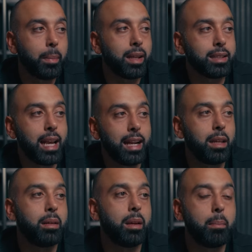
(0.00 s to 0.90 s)
because
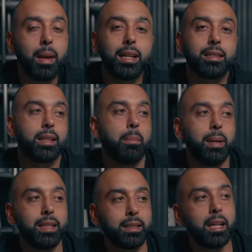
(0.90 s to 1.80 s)
heading makes a
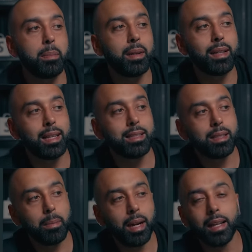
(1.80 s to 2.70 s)
big statement and
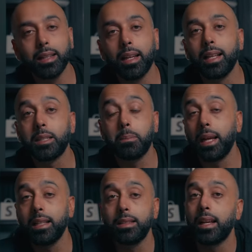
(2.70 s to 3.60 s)
subheading then
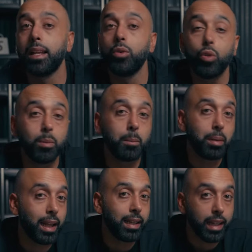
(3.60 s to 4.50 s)
explains that in normal
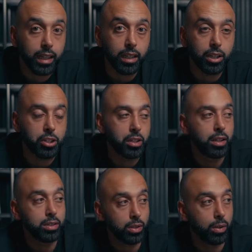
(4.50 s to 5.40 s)
plain English.
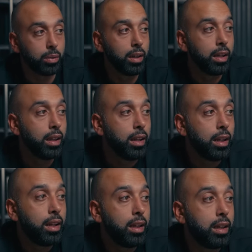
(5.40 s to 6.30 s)
So
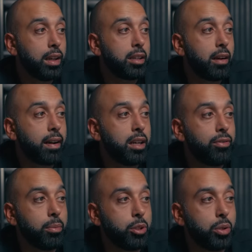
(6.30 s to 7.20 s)
learn directly
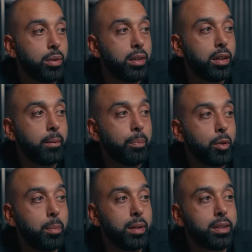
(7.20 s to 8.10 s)
from June
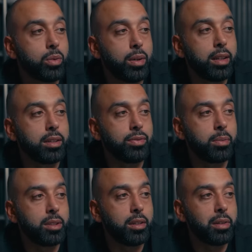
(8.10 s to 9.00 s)
to build his audience
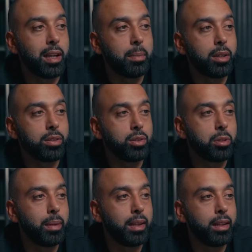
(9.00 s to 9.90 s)
from 0 to 8 million on
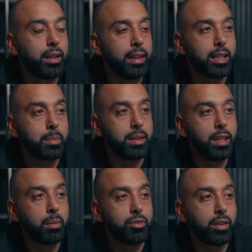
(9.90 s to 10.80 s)
social media. Expert
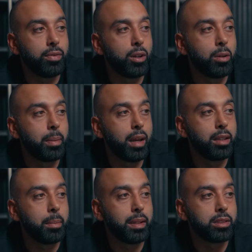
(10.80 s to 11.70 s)
team of Genflow behind
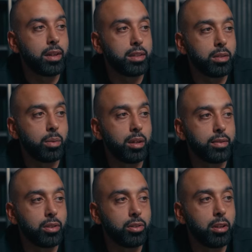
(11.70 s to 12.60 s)
the biggest creators in the world of
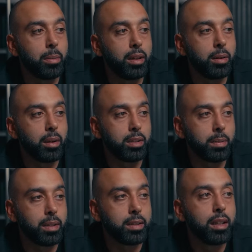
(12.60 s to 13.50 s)
sold $300 million
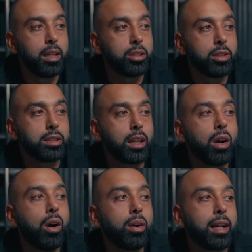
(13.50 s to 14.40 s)
plus. So it's like,
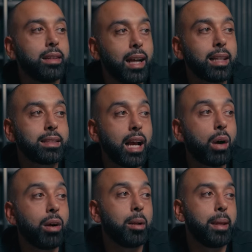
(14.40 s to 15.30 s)
oh, okay, that's
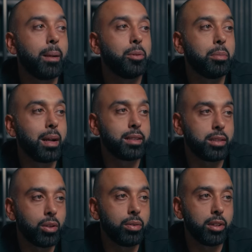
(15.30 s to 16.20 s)
how I'll be able to master
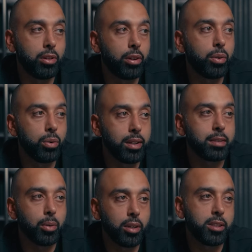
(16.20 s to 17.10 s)
content, grow your audience,
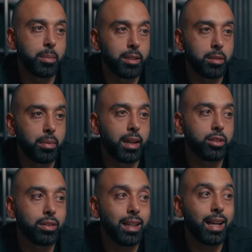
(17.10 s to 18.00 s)
and monetize your personal brand.
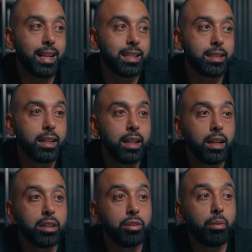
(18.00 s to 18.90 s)
So that is
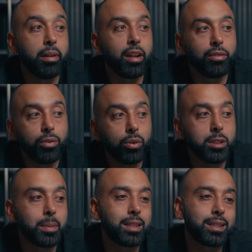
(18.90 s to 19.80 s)
the
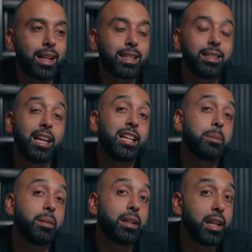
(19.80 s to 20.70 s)
reinforcement / the
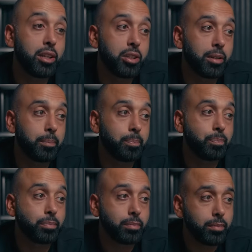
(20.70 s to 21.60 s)
explanation.
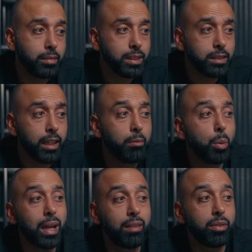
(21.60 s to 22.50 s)
Then we
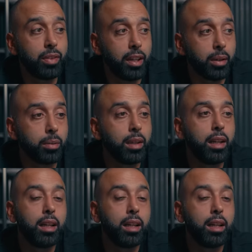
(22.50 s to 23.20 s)
want to have a video.